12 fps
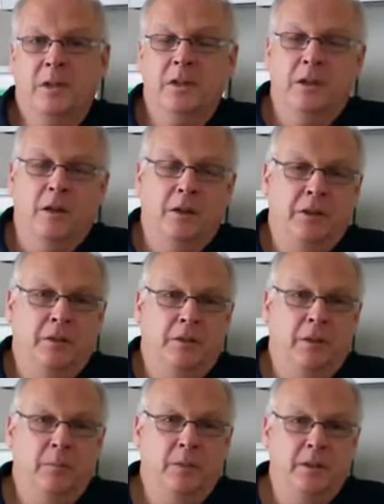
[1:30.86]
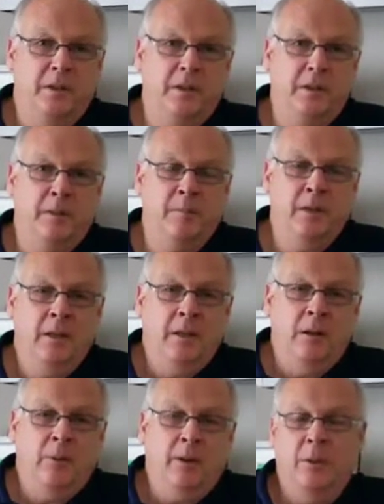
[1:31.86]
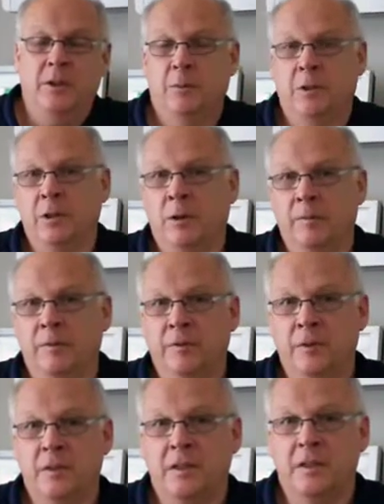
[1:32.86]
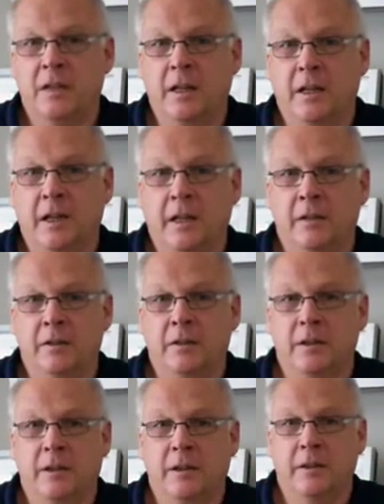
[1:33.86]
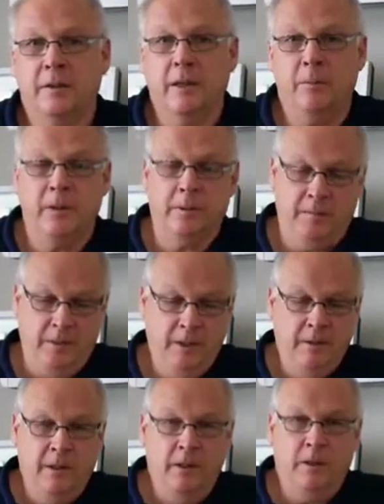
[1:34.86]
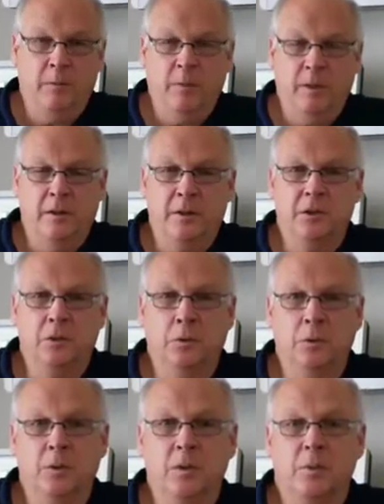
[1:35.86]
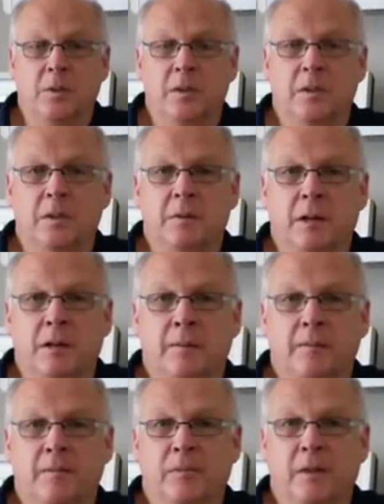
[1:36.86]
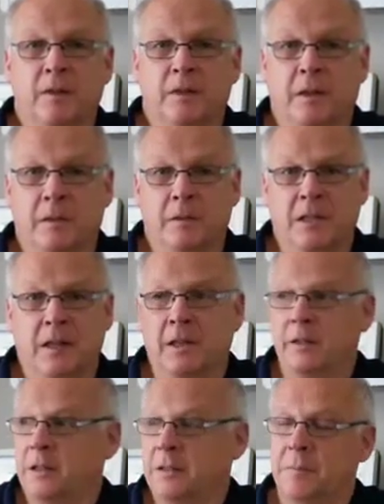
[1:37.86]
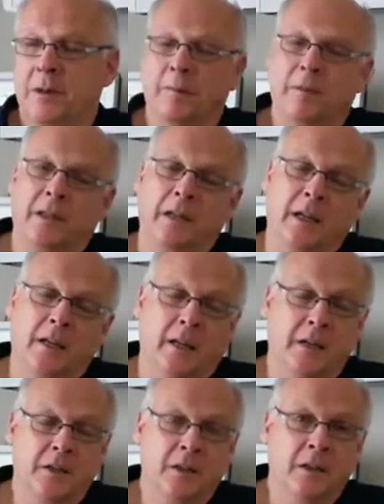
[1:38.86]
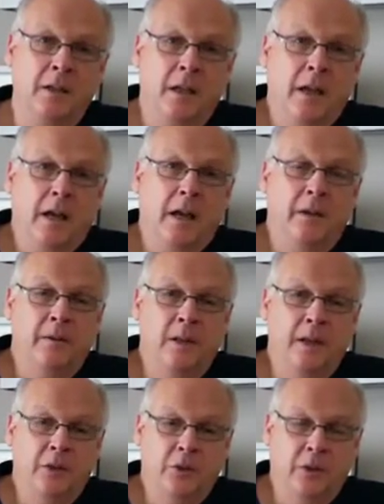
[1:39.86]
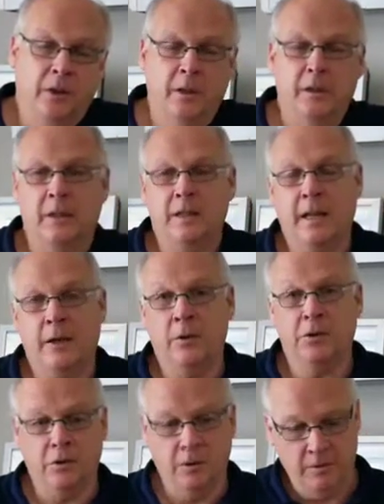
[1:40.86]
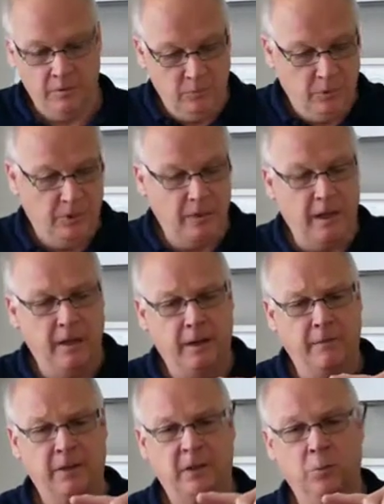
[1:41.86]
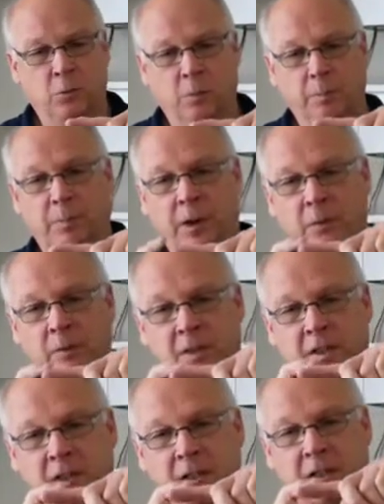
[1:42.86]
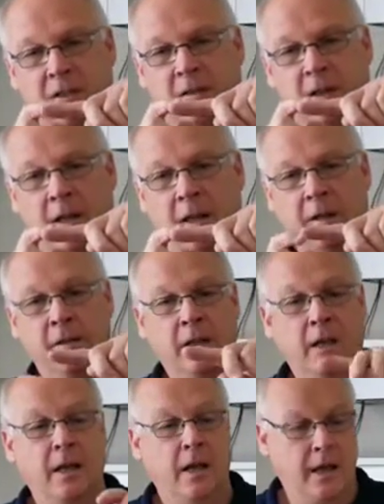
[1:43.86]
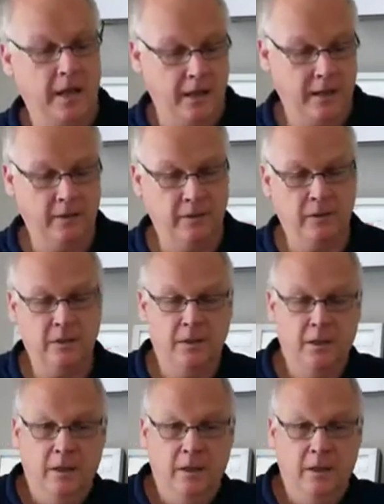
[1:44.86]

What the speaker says: me started on it was when I went to a conference, and they were, one of the stalls was selling this the K-Laser, and they tried it out on I have a small bone cyst there, and